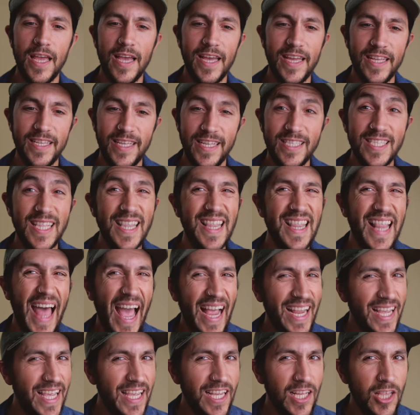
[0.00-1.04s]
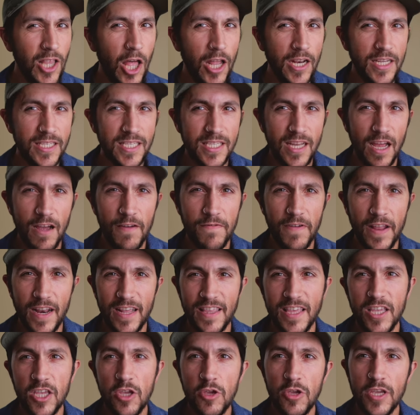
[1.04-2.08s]
It's lacking a lot of stuff, and I
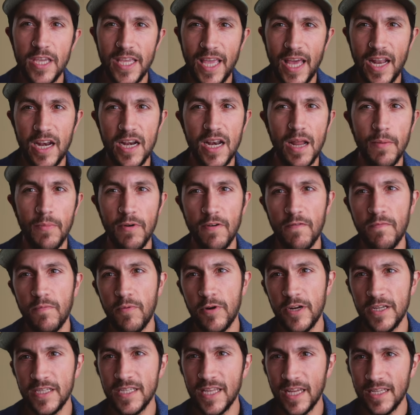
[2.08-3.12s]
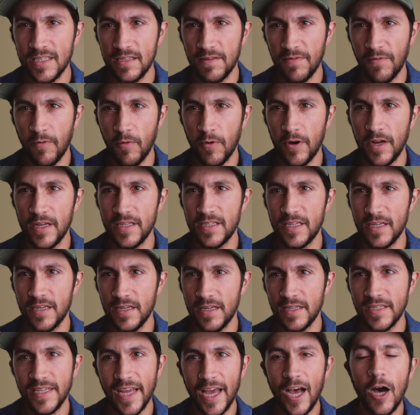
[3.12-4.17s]
think you can get a number of presets for it
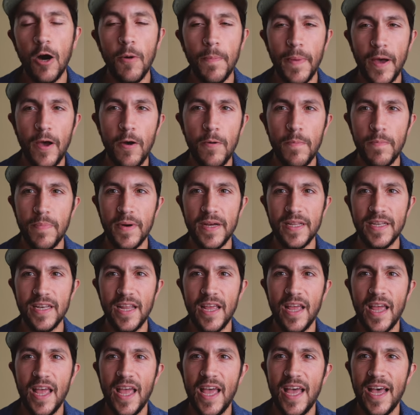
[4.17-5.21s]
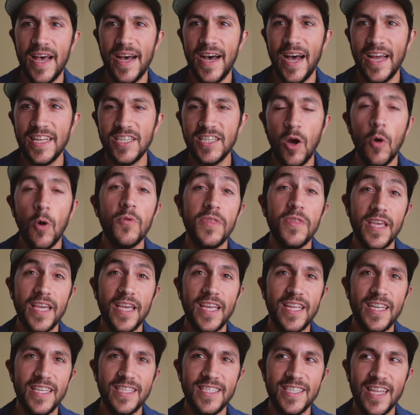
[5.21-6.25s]
to help out, but I don't think
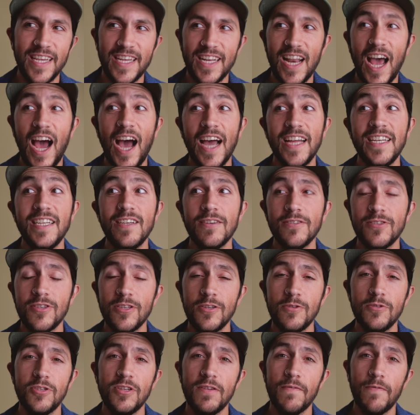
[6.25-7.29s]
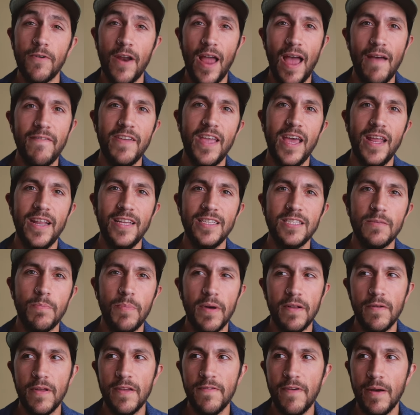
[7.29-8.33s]
it is like an ideal solution for heavy edits.
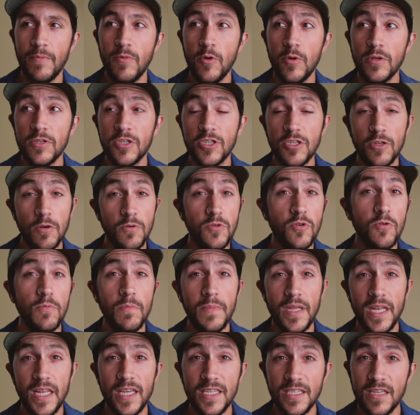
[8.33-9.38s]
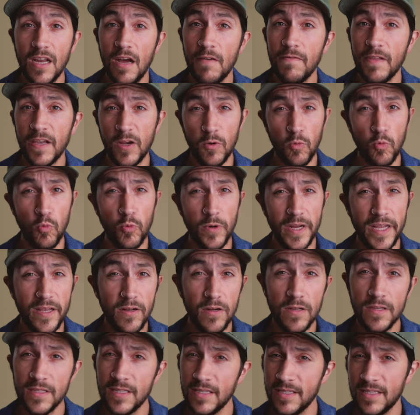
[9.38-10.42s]
But if I'm doing social media stuff like
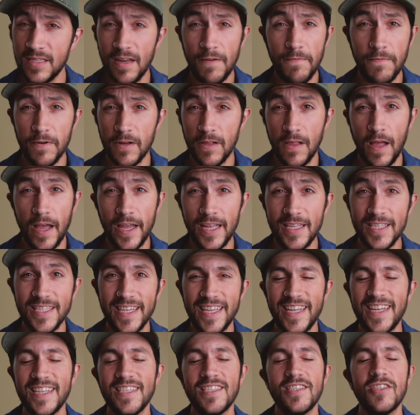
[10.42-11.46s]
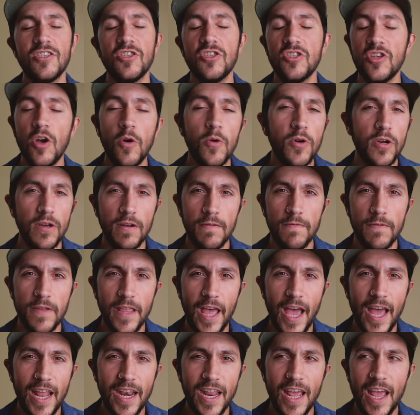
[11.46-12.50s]
reels and stuff for clients, it is so good for
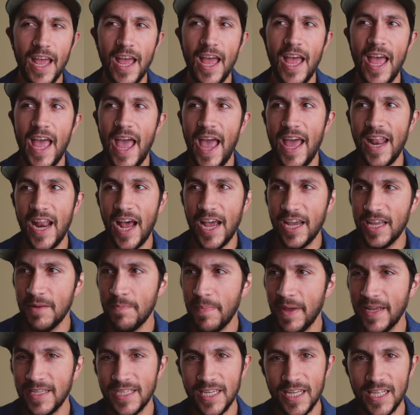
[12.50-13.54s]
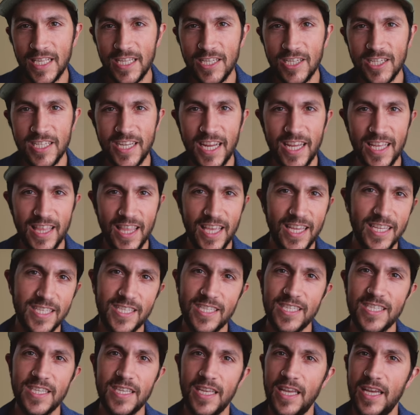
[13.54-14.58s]
that. And I could basically just take
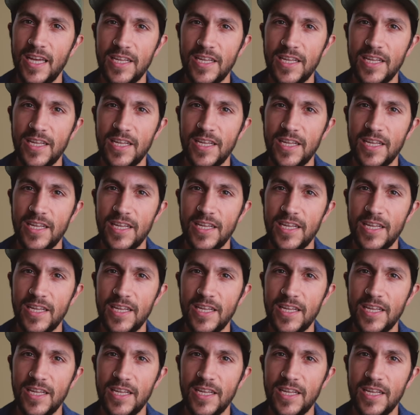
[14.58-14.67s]
this